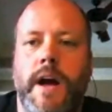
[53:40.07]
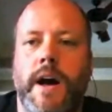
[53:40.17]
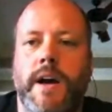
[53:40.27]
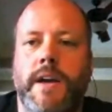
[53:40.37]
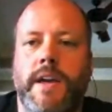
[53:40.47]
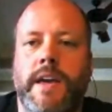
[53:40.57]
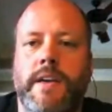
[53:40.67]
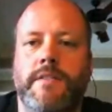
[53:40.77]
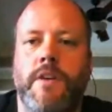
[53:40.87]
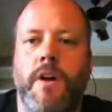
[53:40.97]
uh,
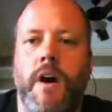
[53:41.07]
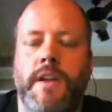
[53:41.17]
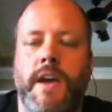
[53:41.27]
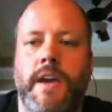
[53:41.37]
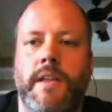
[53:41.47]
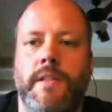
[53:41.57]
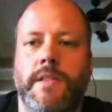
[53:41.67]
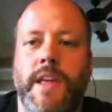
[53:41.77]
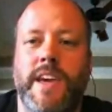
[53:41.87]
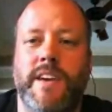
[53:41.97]
he's got a
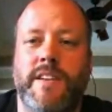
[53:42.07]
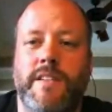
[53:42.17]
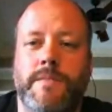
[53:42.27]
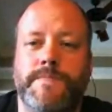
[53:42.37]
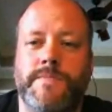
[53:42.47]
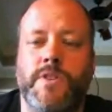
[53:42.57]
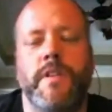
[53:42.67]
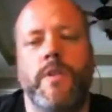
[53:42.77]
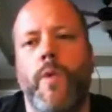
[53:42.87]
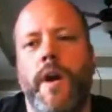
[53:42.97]
link. I'm trying
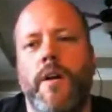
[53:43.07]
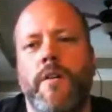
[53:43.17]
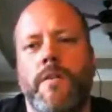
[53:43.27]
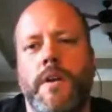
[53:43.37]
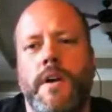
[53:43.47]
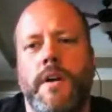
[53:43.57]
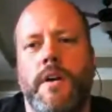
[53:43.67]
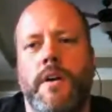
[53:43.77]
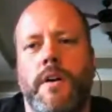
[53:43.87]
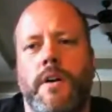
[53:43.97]
to think where.
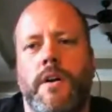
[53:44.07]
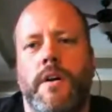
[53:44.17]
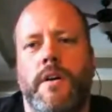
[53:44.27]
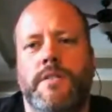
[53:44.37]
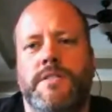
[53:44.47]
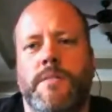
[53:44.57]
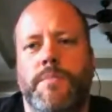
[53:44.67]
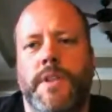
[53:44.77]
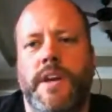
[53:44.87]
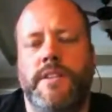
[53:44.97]

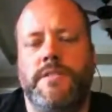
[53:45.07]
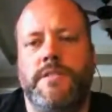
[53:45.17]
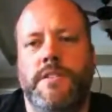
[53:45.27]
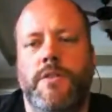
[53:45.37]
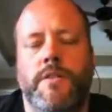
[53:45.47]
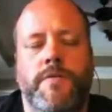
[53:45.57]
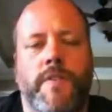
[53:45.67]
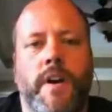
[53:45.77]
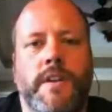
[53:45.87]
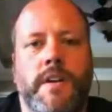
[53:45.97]
Someplace you could
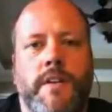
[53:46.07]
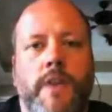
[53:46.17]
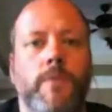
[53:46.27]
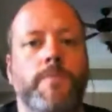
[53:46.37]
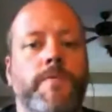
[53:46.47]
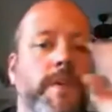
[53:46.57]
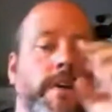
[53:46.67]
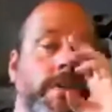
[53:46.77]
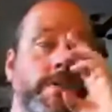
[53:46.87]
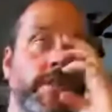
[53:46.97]
find it. I know
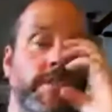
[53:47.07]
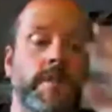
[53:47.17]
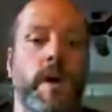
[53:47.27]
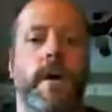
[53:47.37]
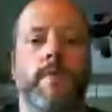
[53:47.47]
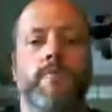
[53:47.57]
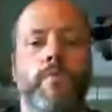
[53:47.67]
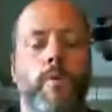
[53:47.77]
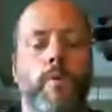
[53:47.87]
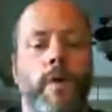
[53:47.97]
Phil just uh,
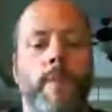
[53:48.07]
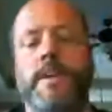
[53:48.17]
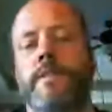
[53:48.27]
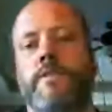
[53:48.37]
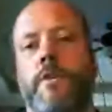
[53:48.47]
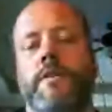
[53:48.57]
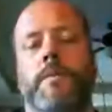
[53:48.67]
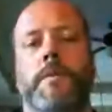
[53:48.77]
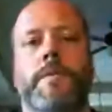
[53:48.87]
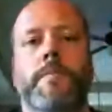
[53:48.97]
updated his
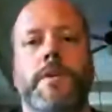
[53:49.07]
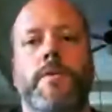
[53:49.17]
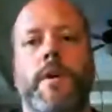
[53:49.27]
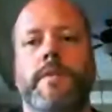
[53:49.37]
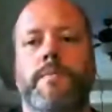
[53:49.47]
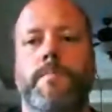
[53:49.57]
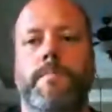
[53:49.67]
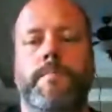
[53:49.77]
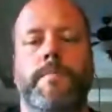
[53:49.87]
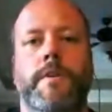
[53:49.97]
article about the meteorite.
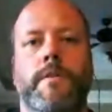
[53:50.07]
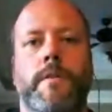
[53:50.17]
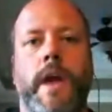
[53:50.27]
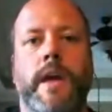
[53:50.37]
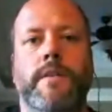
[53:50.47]
The this is and,